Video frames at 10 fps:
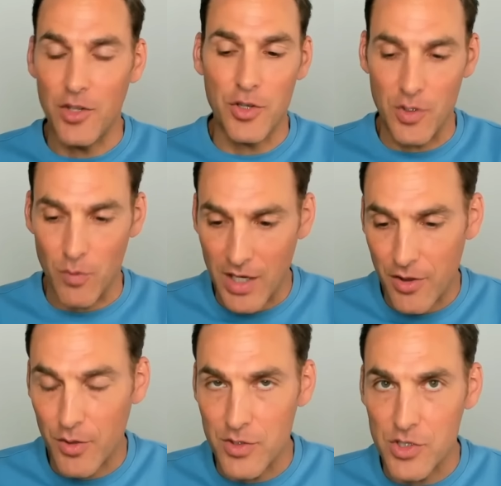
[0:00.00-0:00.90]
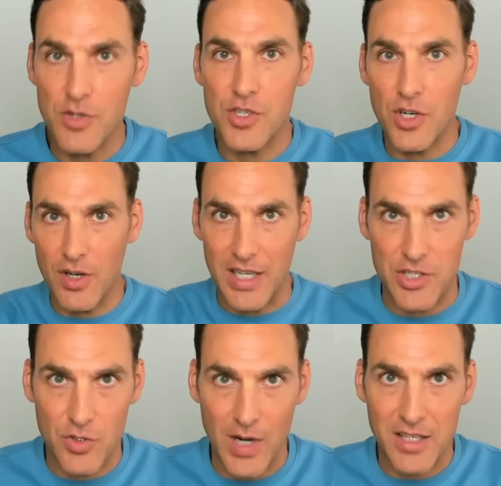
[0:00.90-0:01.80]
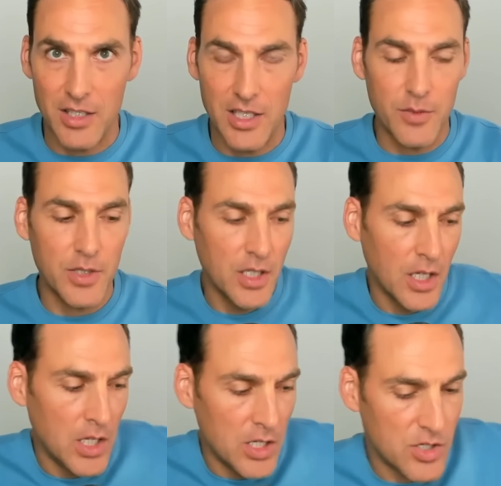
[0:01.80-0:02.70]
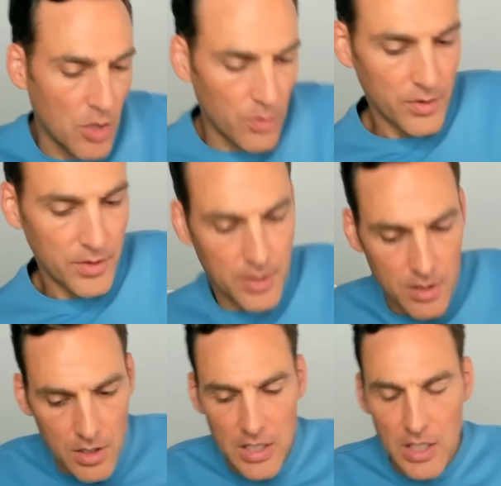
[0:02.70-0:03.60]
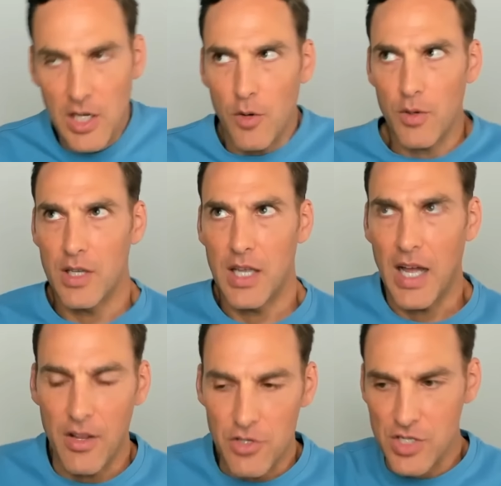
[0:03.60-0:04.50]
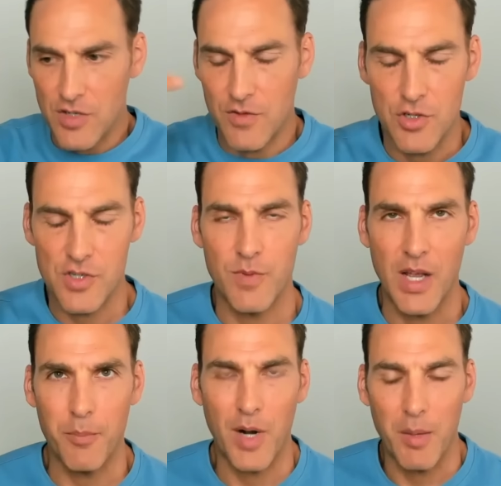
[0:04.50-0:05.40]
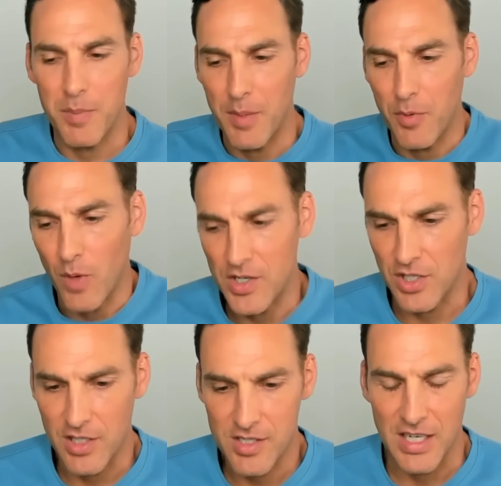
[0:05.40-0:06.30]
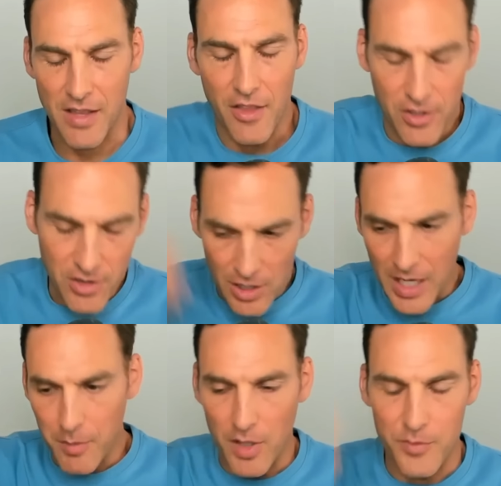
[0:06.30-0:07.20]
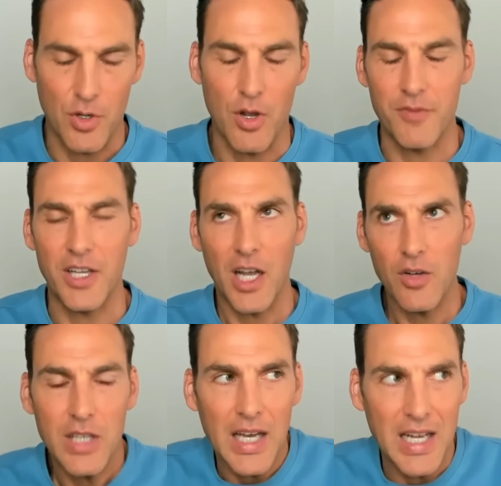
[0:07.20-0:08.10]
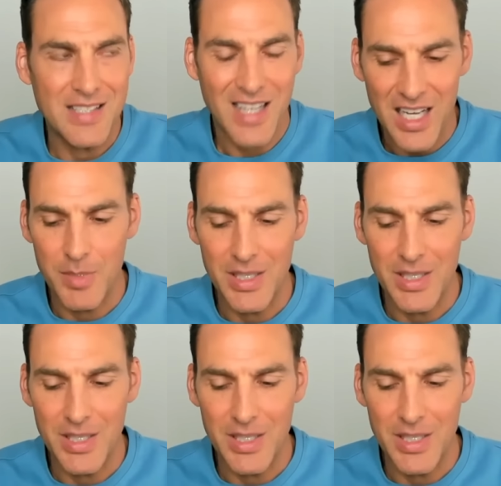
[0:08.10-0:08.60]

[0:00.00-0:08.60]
You can run it through a juicer and extract the liquid. So, you know, just there's probably people watching and listening and then the light bulb's going off like, oh yeah, it's got to be